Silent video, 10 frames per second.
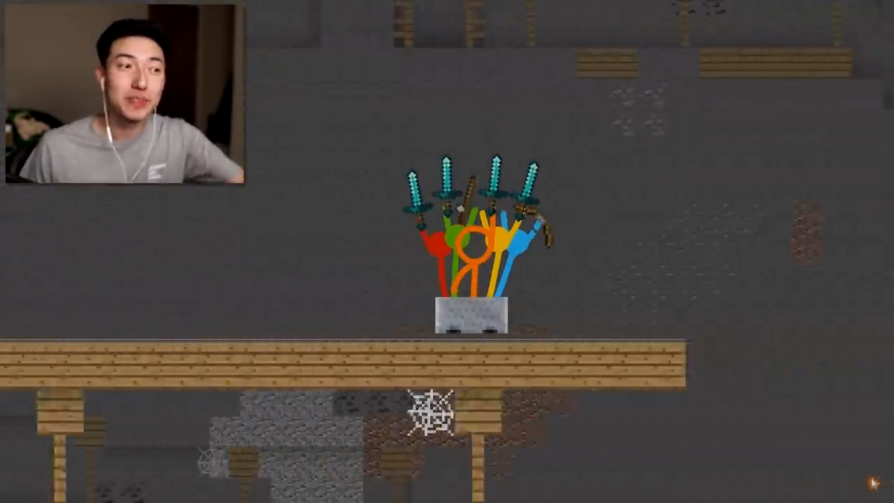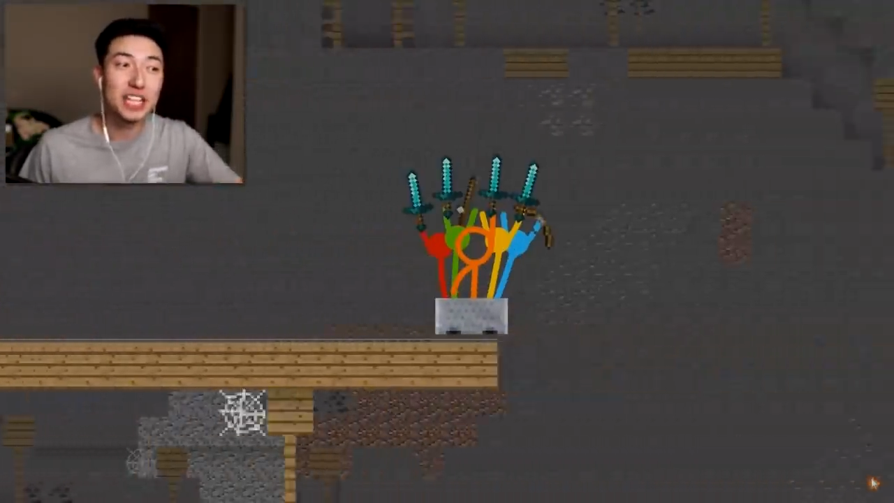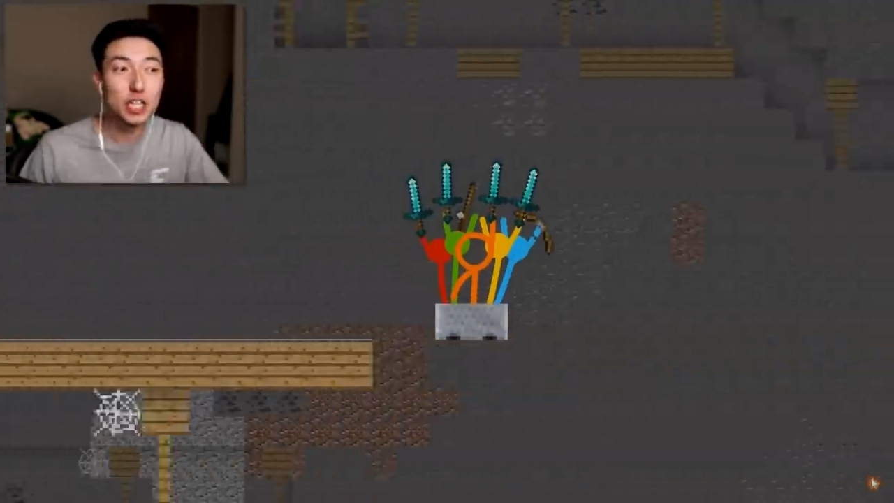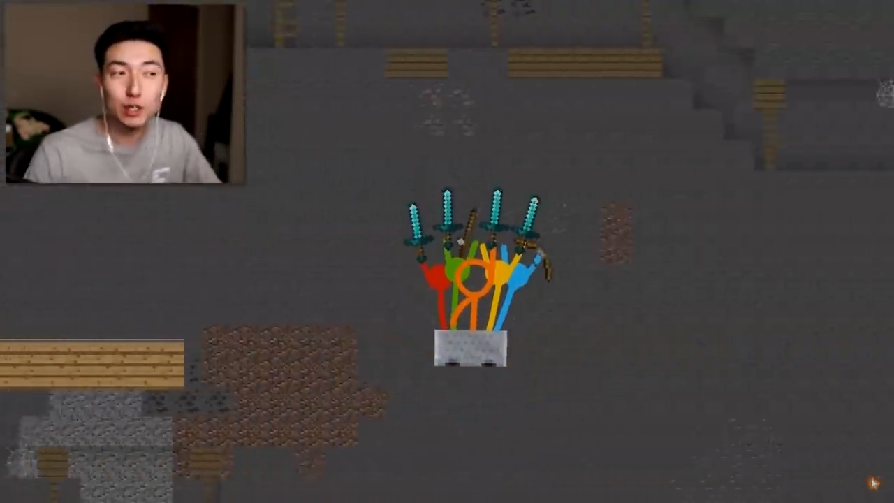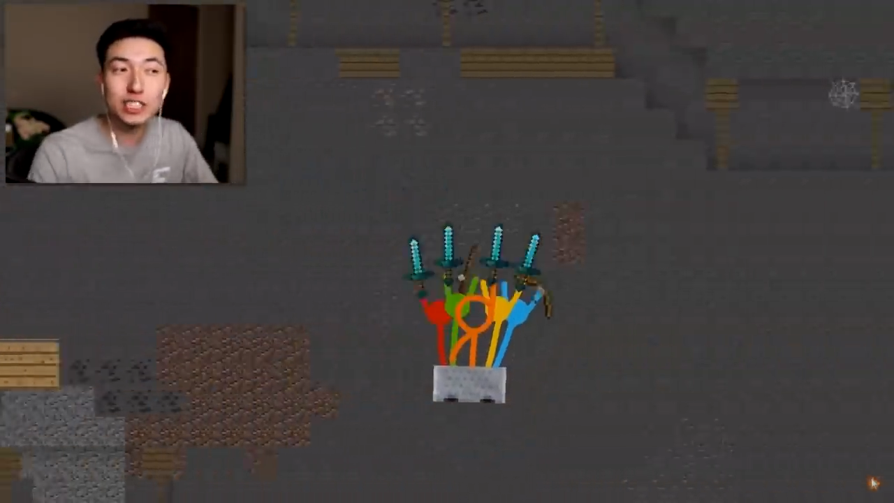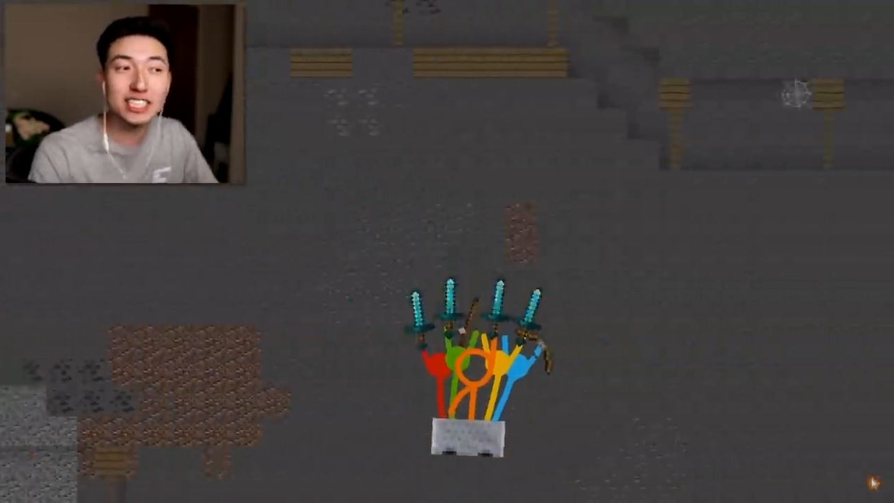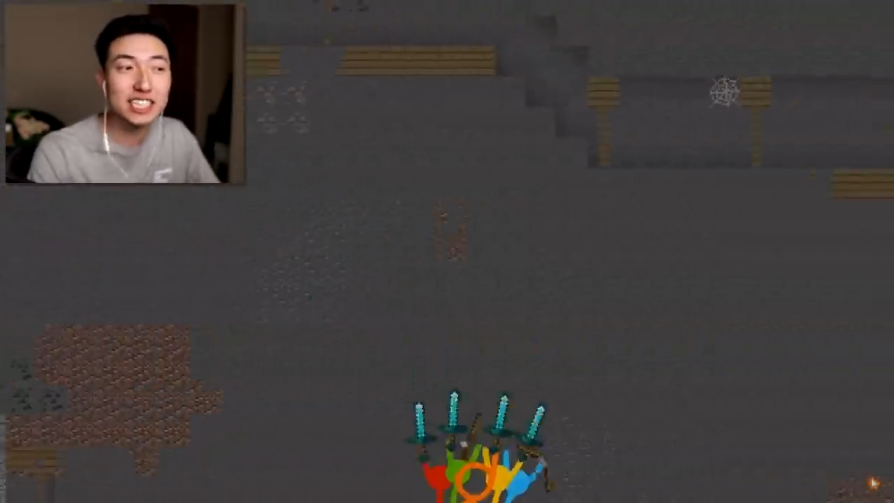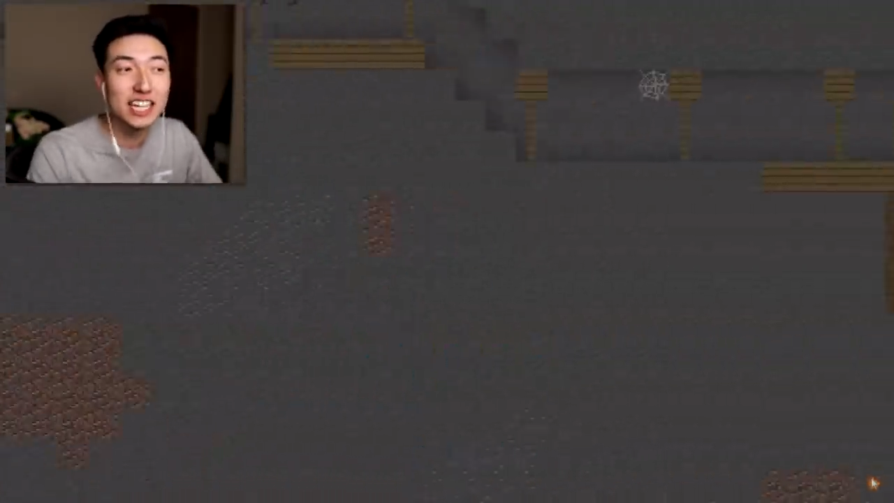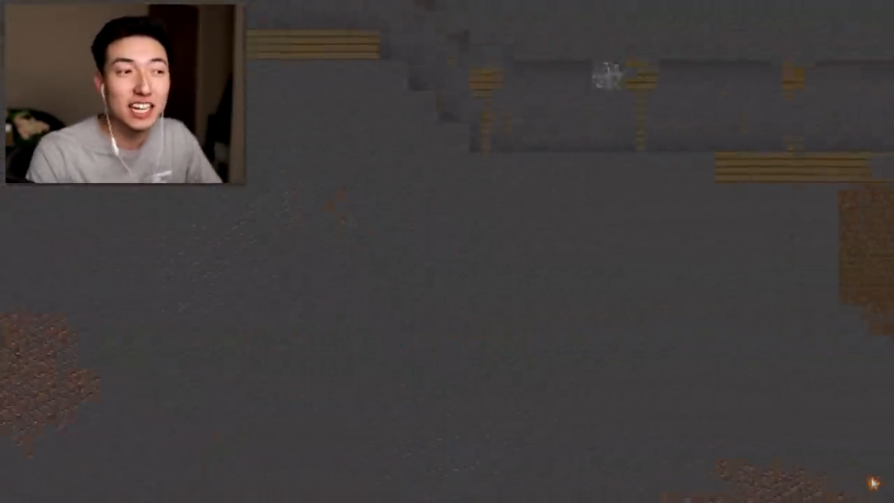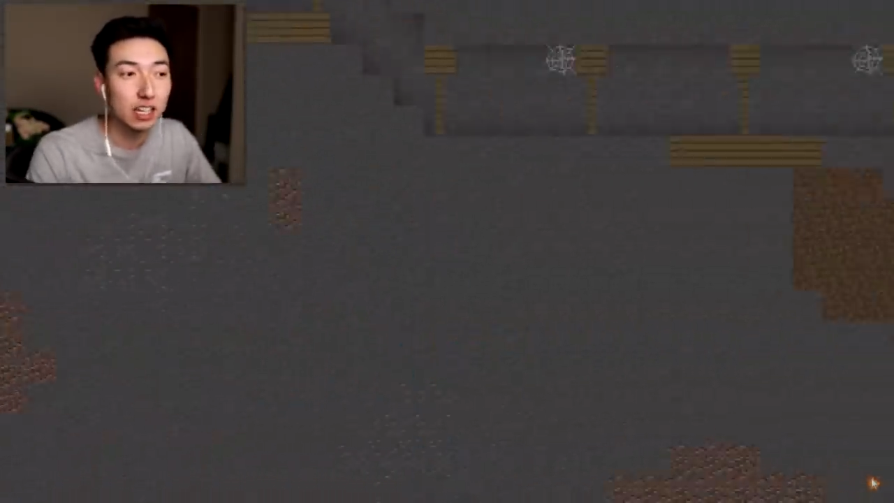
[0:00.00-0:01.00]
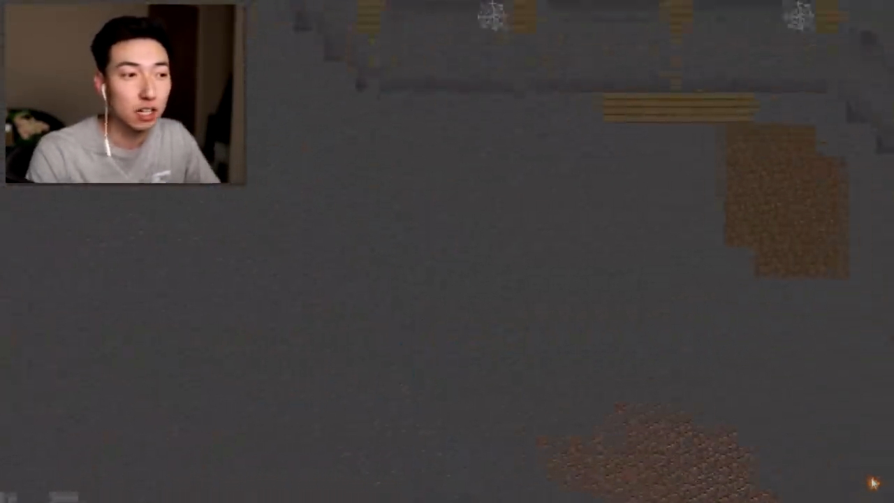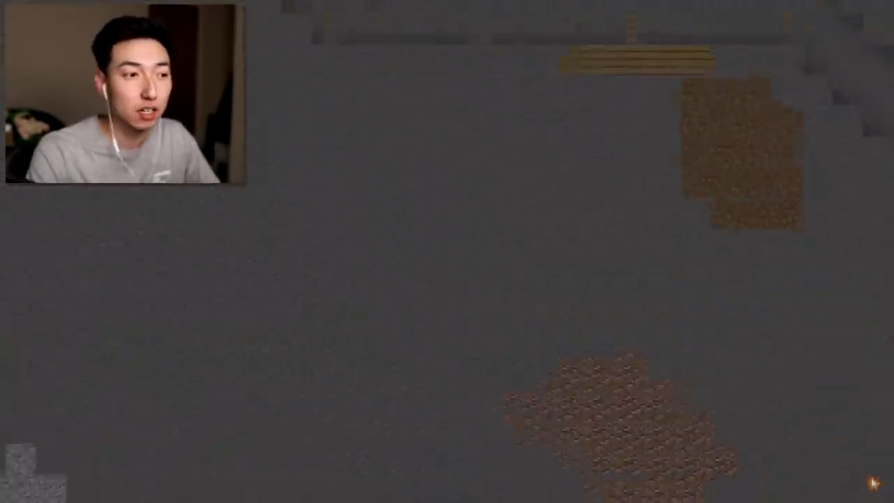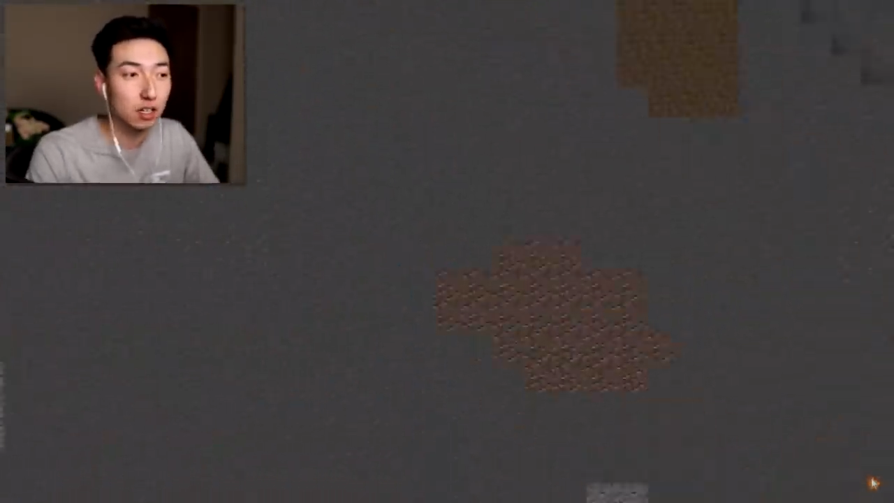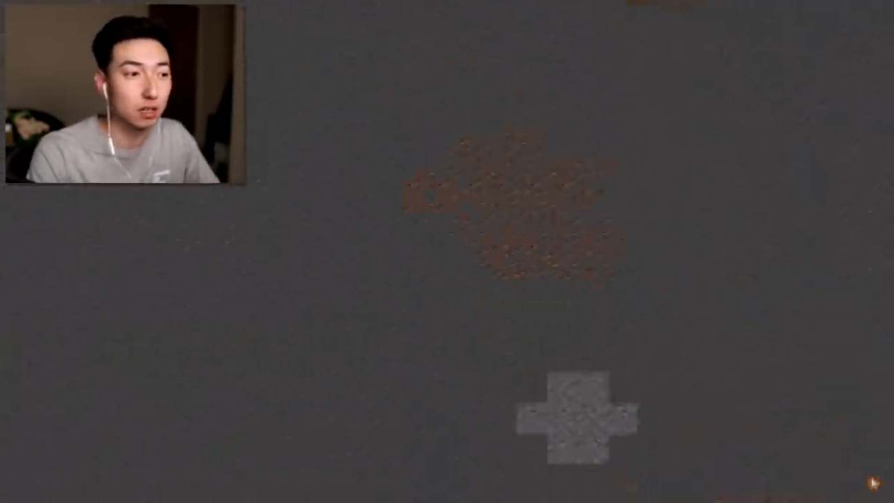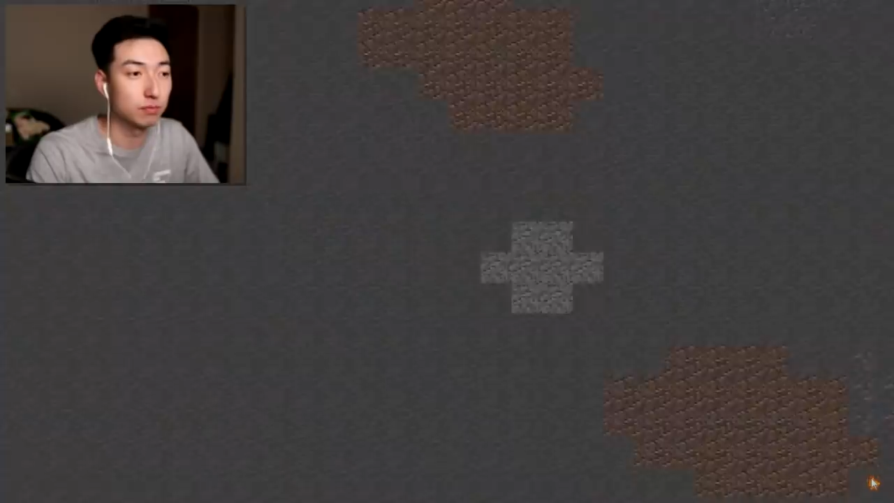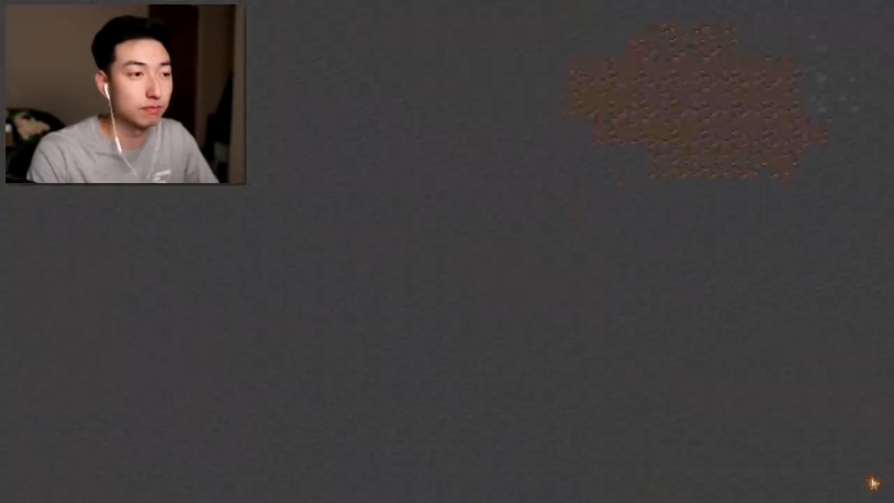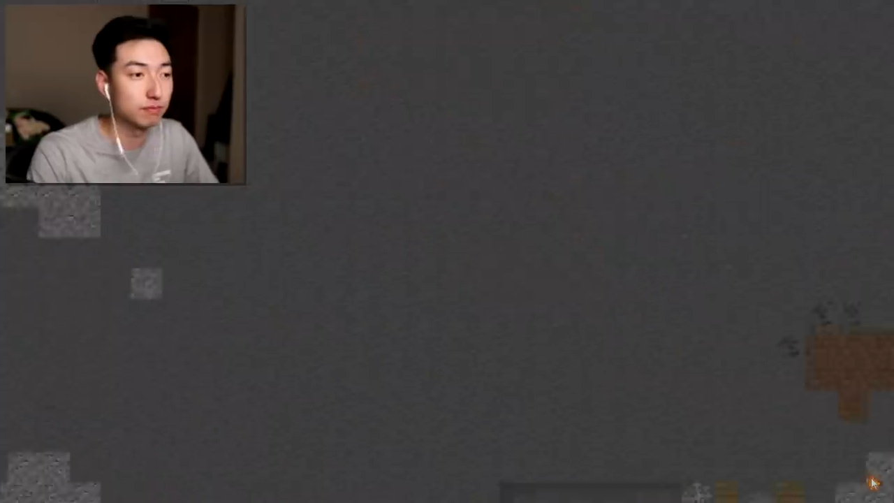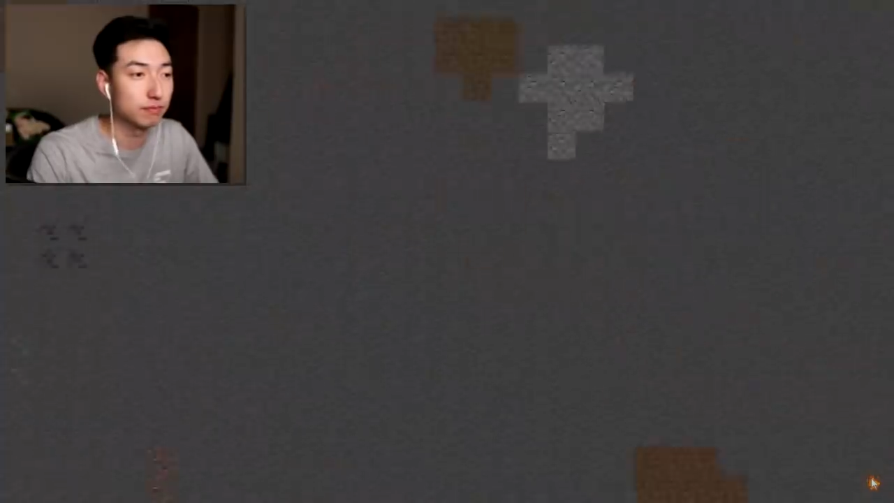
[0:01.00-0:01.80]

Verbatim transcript: He uses... Oh,